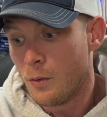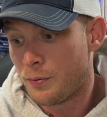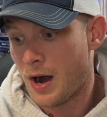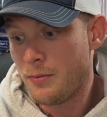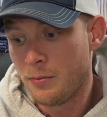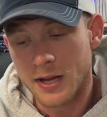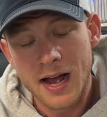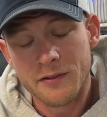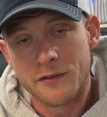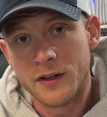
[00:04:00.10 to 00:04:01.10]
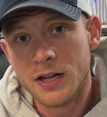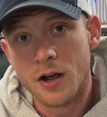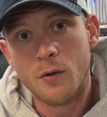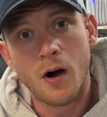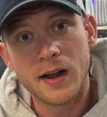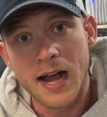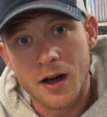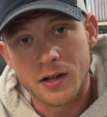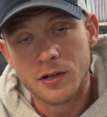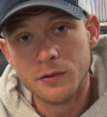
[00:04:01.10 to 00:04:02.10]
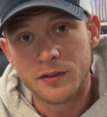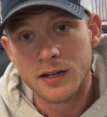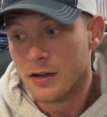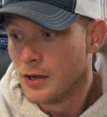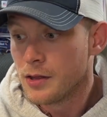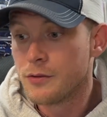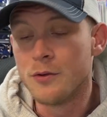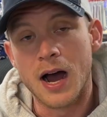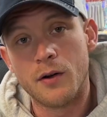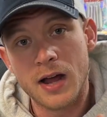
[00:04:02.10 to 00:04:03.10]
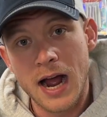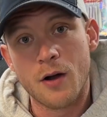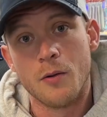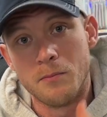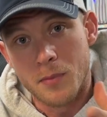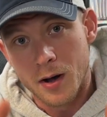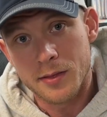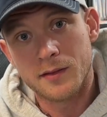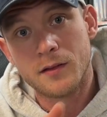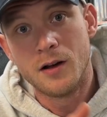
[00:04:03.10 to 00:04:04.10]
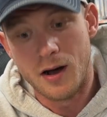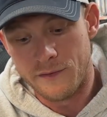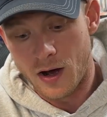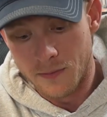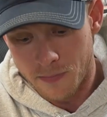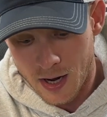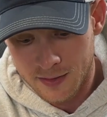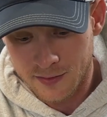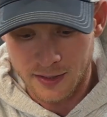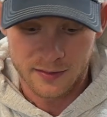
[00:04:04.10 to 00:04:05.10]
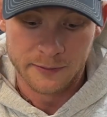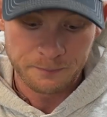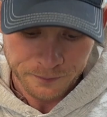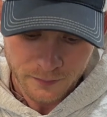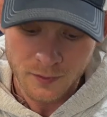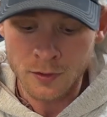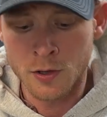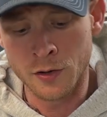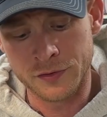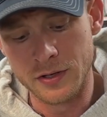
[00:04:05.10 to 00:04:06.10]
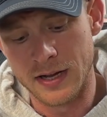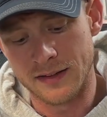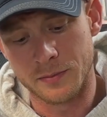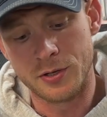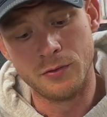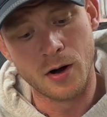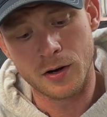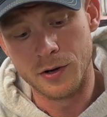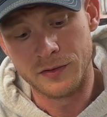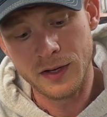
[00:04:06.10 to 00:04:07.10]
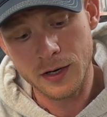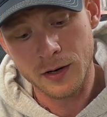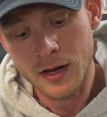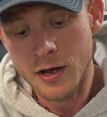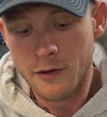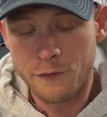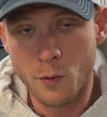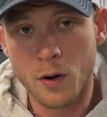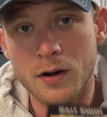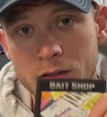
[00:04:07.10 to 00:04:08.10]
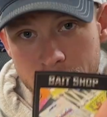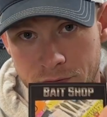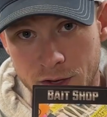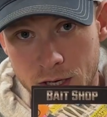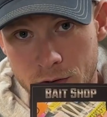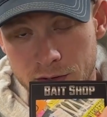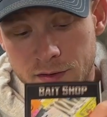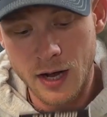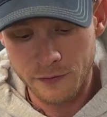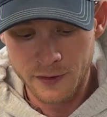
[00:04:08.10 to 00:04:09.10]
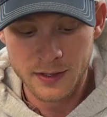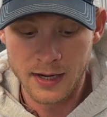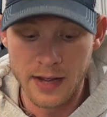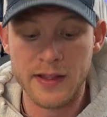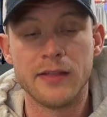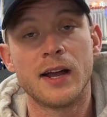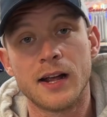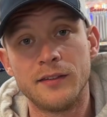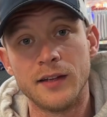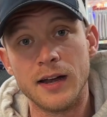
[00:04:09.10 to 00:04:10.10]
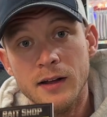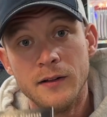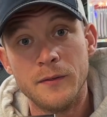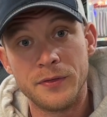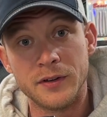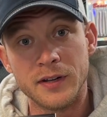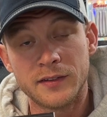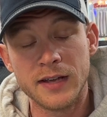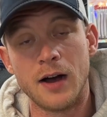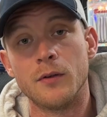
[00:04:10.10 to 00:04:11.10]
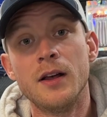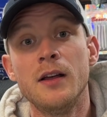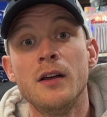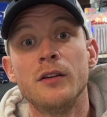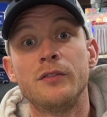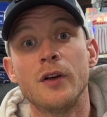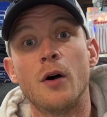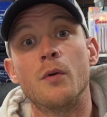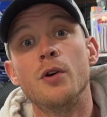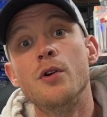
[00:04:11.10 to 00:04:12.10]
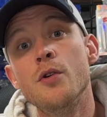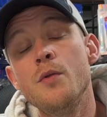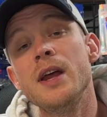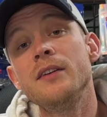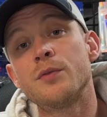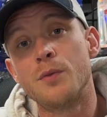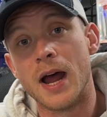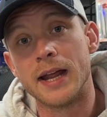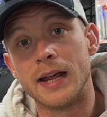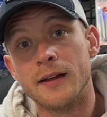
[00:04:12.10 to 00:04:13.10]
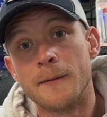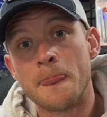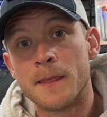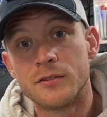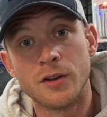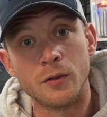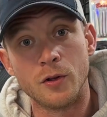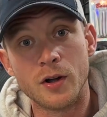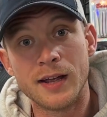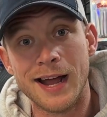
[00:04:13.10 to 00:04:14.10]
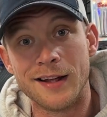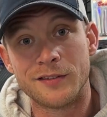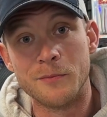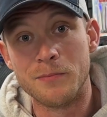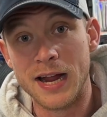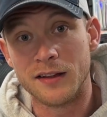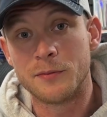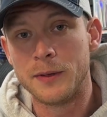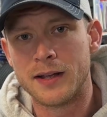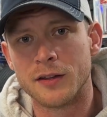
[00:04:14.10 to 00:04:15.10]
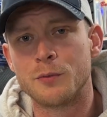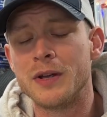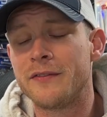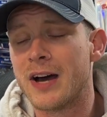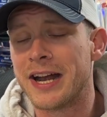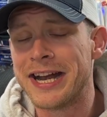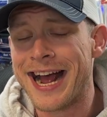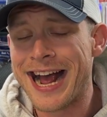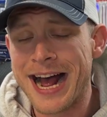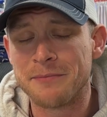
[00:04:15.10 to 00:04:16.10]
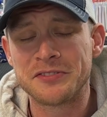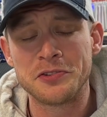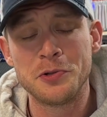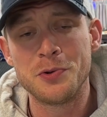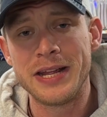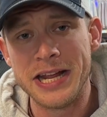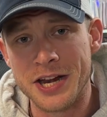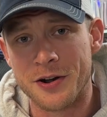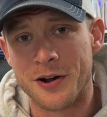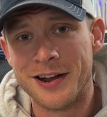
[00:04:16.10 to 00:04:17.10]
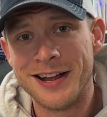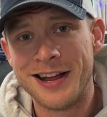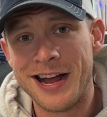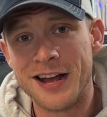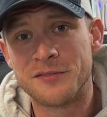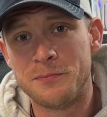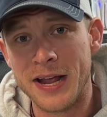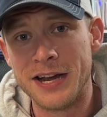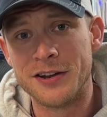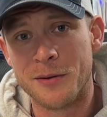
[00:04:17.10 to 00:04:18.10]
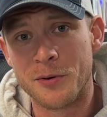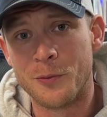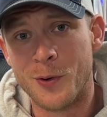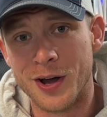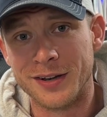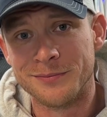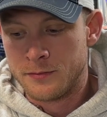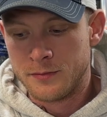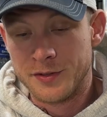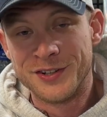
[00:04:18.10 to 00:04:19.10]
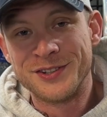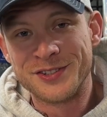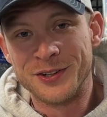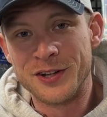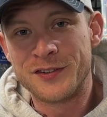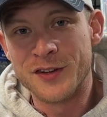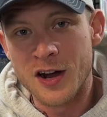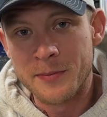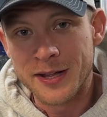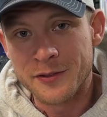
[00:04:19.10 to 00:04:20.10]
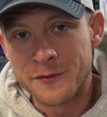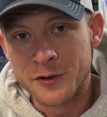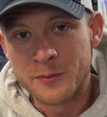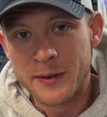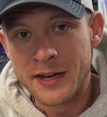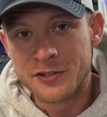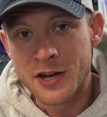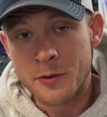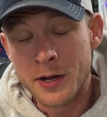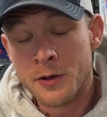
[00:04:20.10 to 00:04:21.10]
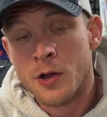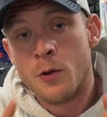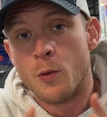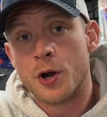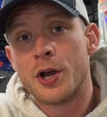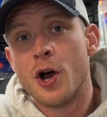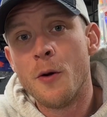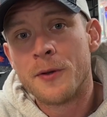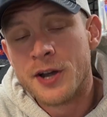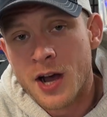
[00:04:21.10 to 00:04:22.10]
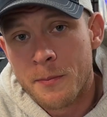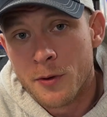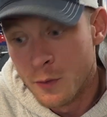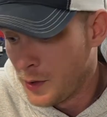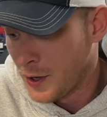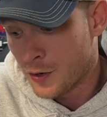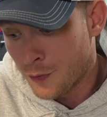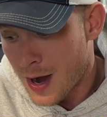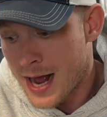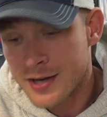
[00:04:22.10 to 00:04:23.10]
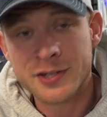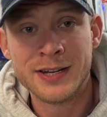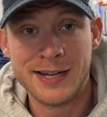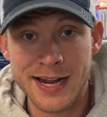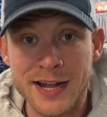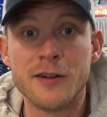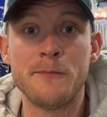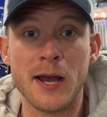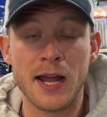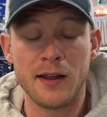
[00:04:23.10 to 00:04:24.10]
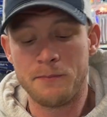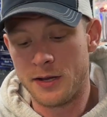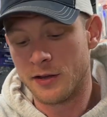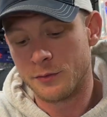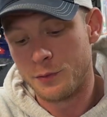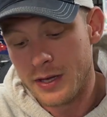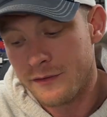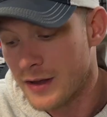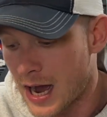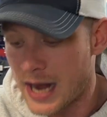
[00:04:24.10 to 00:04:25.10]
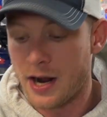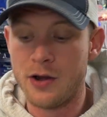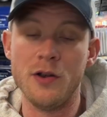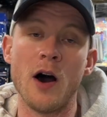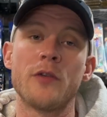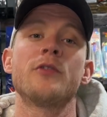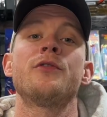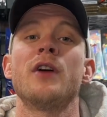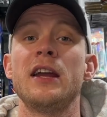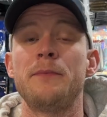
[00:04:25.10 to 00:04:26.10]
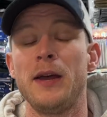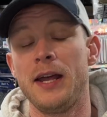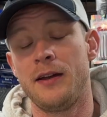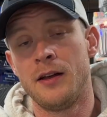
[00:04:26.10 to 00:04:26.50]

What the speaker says: probably have a video on how to use it throughout our months of unboxings. Also, you got some QR codes here for the video itself. And then, like I said, the discount. So who is ready to look at some baits? Because we've got an absolute heater as bait number 1. So let's talk about the first bait, shall we? We're going to open it up with a crash and a bang because we've got another crankbait